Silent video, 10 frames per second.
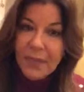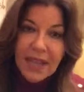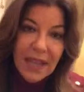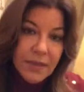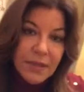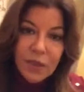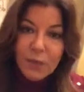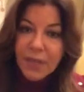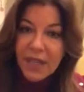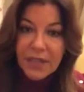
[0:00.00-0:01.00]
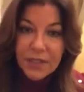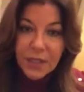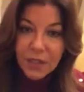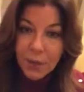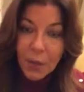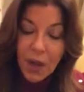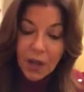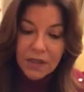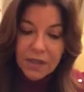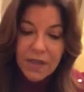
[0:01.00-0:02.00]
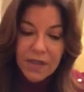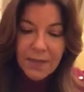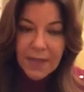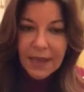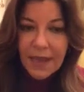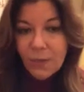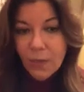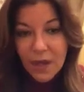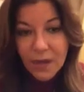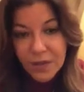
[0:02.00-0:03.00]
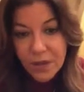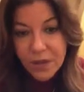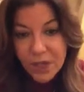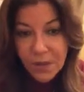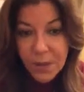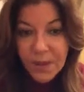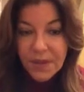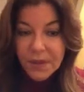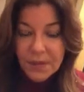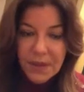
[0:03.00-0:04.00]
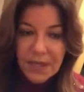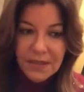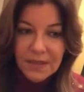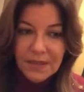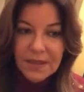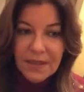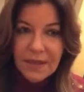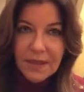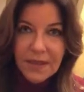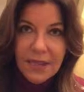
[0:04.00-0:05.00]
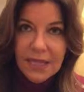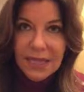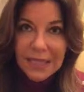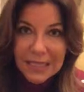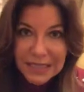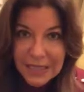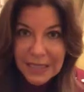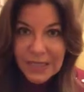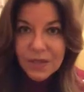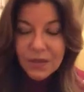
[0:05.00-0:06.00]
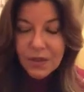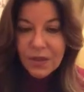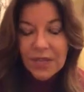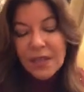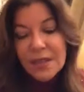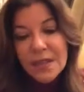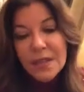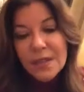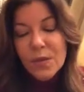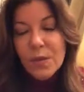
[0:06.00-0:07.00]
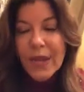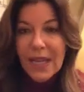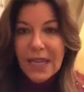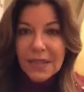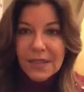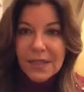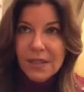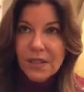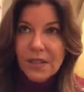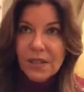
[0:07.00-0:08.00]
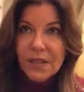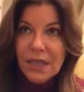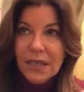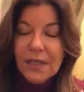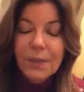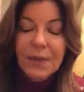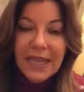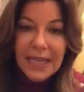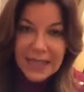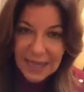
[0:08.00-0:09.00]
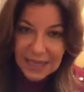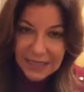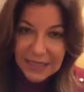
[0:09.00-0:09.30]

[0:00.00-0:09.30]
else that you plug into your walls. And what I'll share with you is the easiest way to explain that